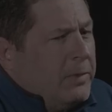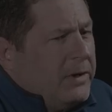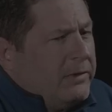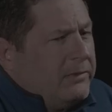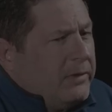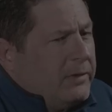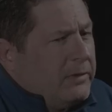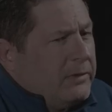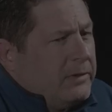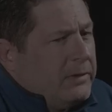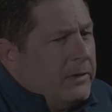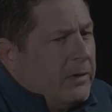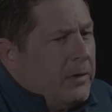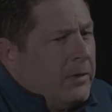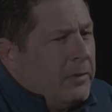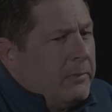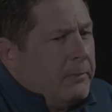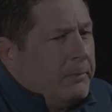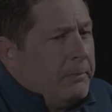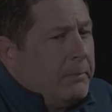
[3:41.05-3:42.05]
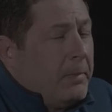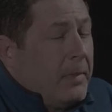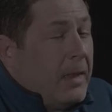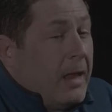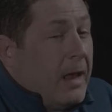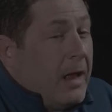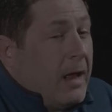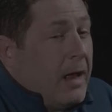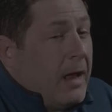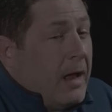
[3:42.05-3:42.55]
well, basically, um,
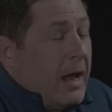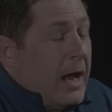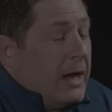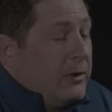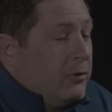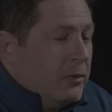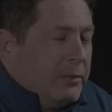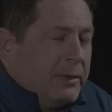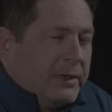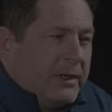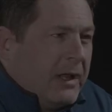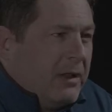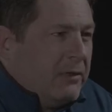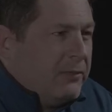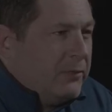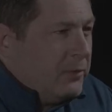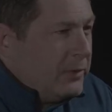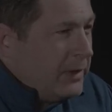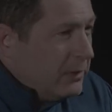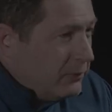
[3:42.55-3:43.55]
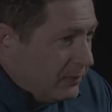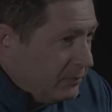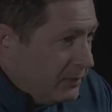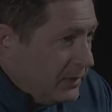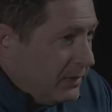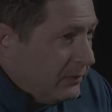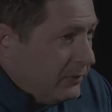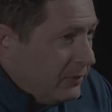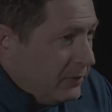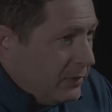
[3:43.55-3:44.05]
I grew up in California. I was a
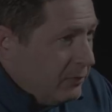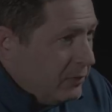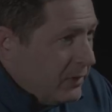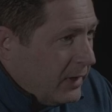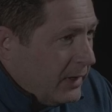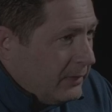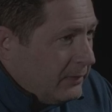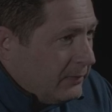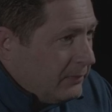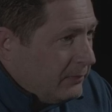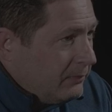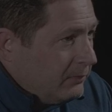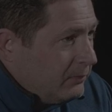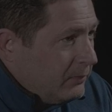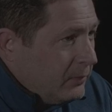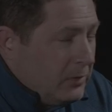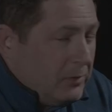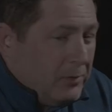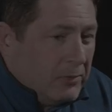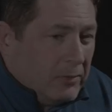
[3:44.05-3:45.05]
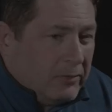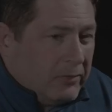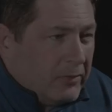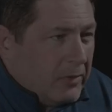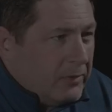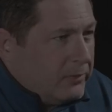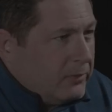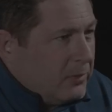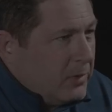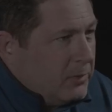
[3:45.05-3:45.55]
military brat you know,
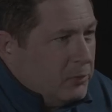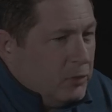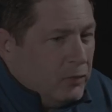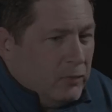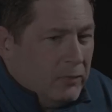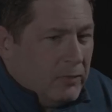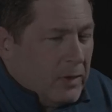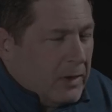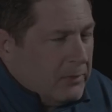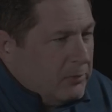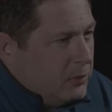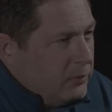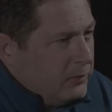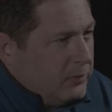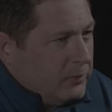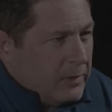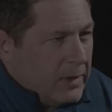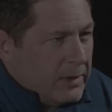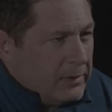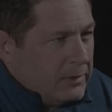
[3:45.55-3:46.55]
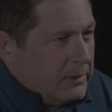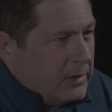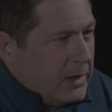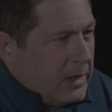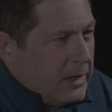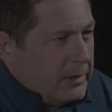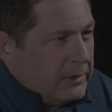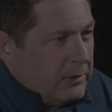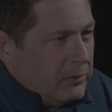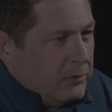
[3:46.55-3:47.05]
so so I moved I moved around a
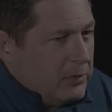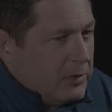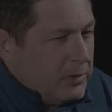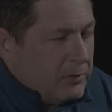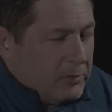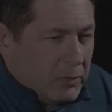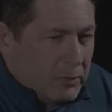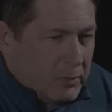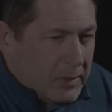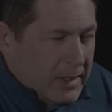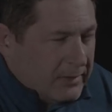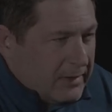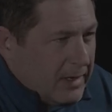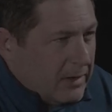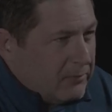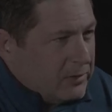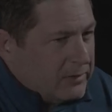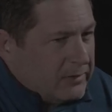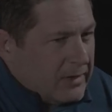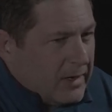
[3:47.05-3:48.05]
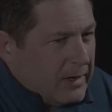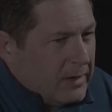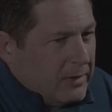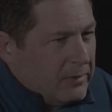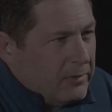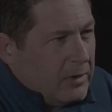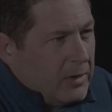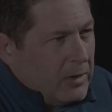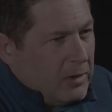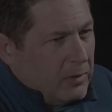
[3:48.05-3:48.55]
lot. You know, then when my dad
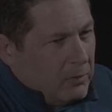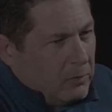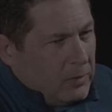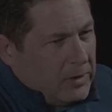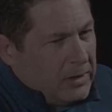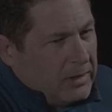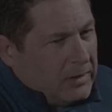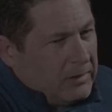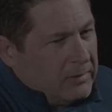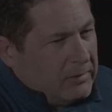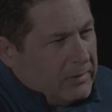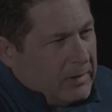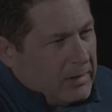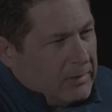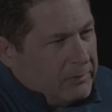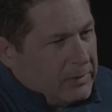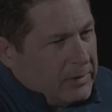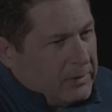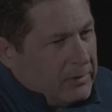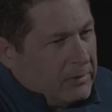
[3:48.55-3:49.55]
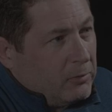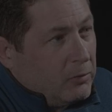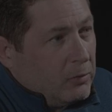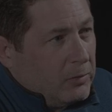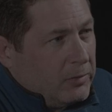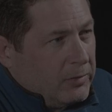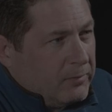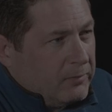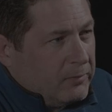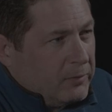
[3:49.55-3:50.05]
retired, we ended up in
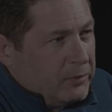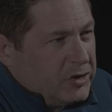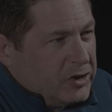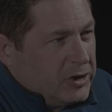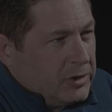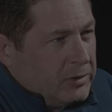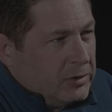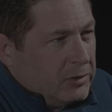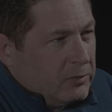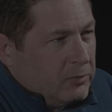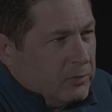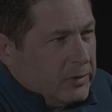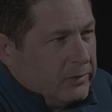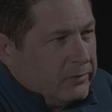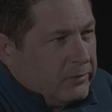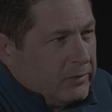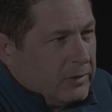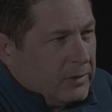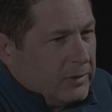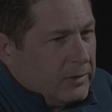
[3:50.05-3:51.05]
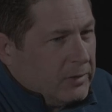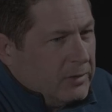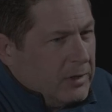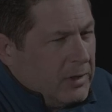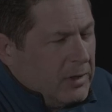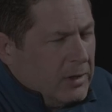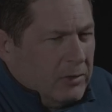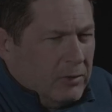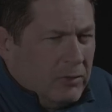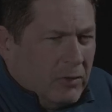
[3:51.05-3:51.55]
Northern Virginia, which uh,
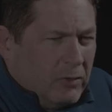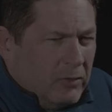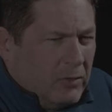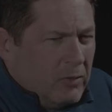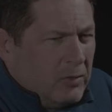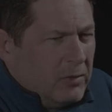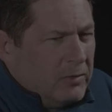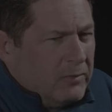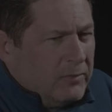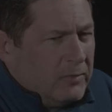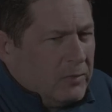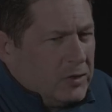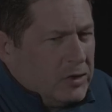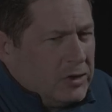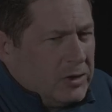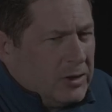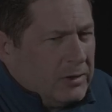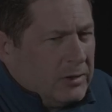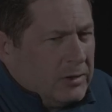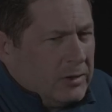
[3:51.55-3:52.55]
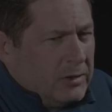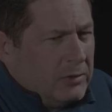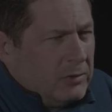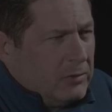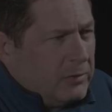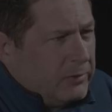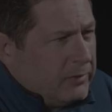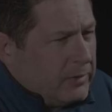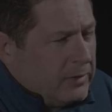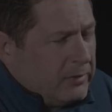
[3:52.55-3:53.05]
you know, Northern Virginia, you
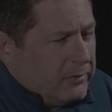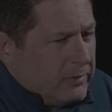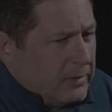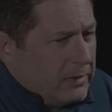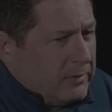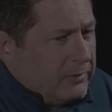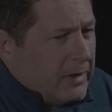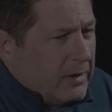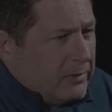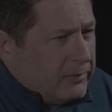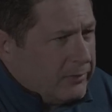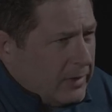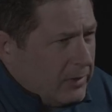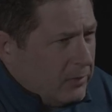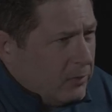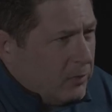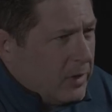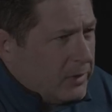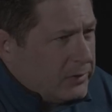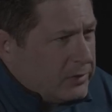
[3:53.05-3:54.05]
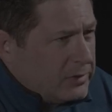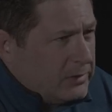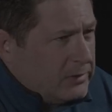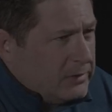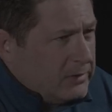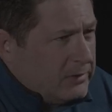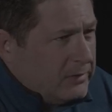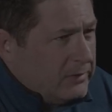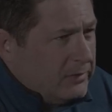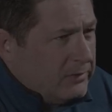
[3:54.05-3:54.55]
know, it's it's, it's outside of
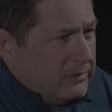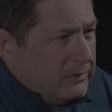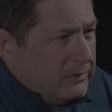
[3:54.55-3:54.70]
Washington